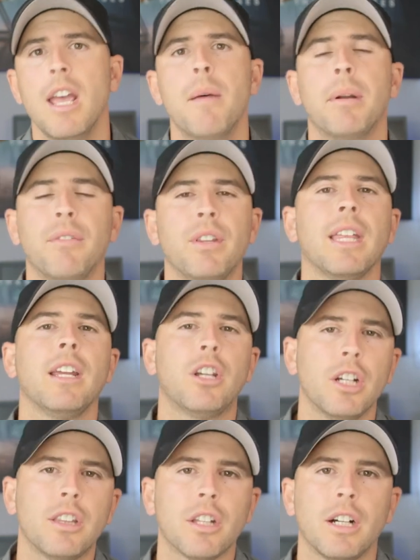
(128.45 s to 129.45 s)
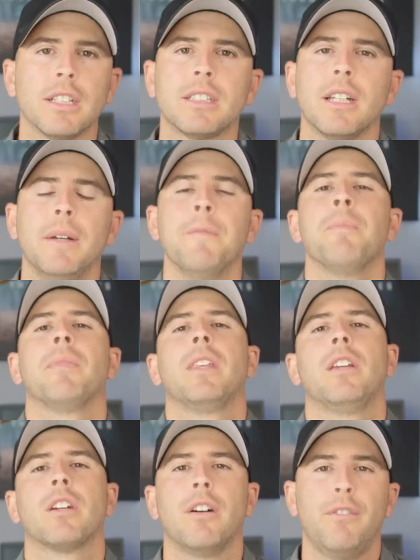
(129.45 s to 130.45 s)
But if you think good thoughts,
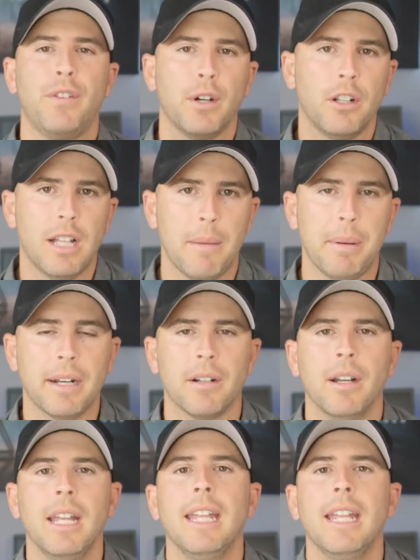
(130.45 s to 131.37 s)
you're going to feel a lot better.